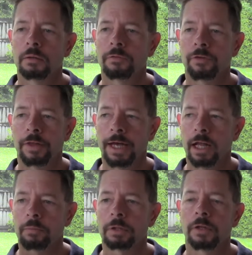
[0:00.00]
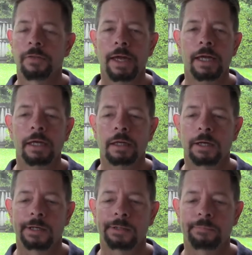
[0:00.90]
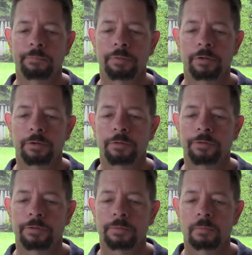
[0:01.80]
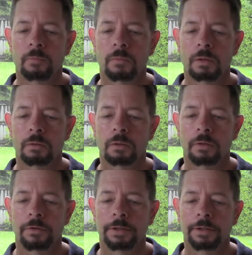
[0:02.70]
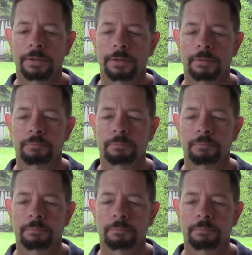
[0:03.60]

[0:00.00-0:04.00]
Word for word: for the caliber. They uh, produce the um,